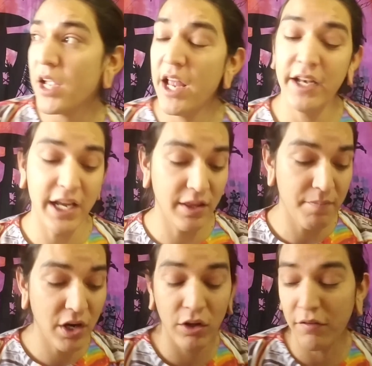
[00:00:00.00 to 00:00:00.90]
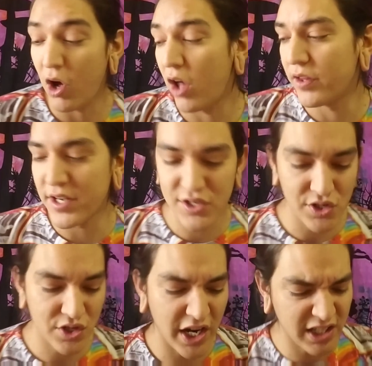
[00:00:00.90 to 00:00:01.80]
And in the middle of all this,
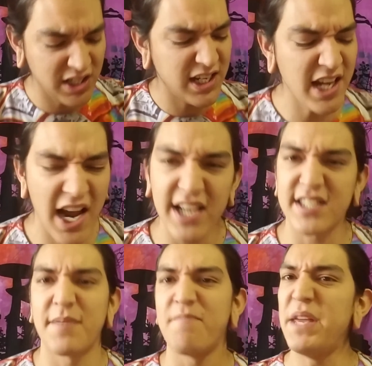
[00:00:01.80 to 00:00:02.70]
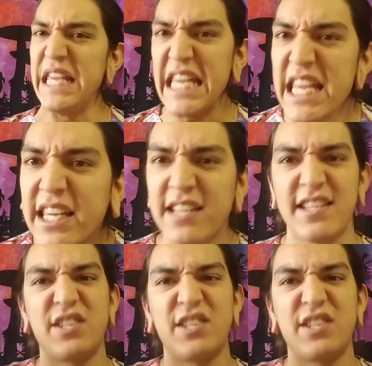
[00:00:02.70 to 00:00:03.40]
just like, yes, I'm peaking.